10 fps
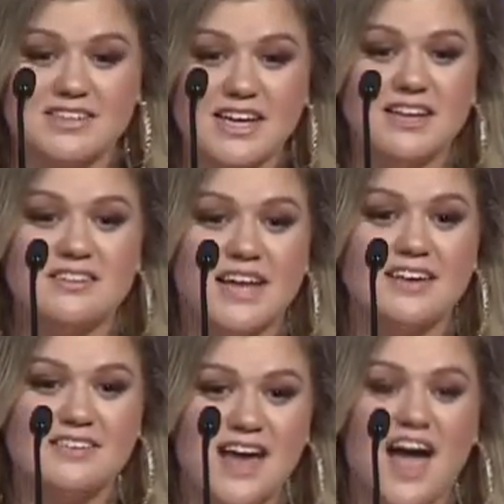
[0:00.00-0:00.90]
It is
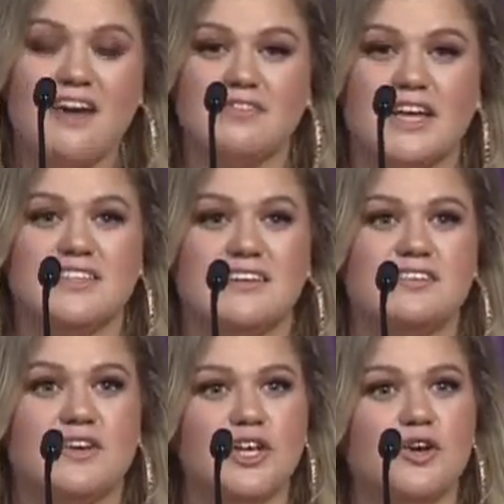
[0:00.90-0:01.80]
nice to have like
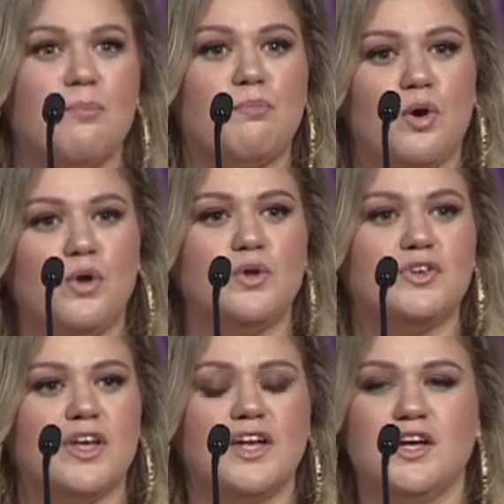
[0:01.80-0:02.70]
this, you know, bold,
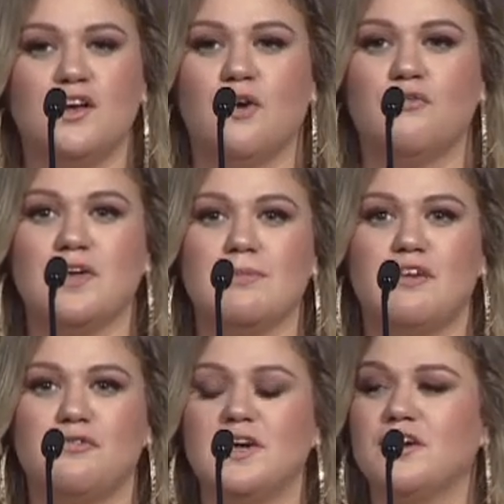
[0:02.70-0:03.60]
you know,
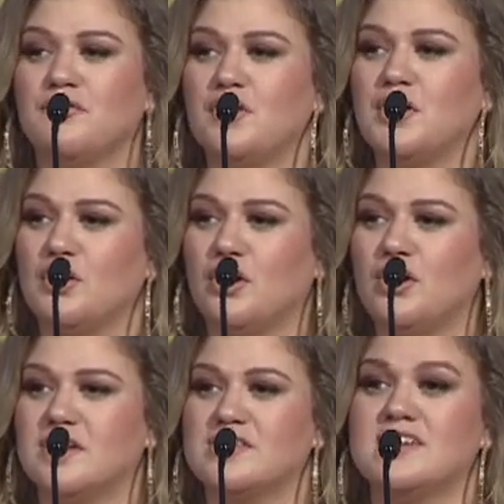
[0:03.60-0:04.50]
female figure for your girls.